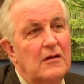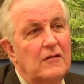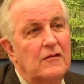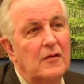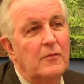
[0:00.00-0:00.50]

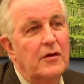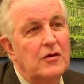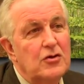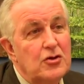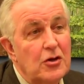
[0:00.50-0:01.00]
is
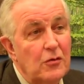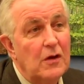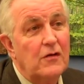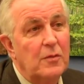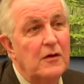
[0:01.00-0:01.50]
simply too
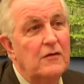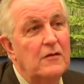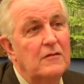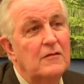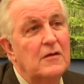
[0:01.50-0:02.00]

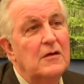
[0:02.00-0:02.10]
expensive,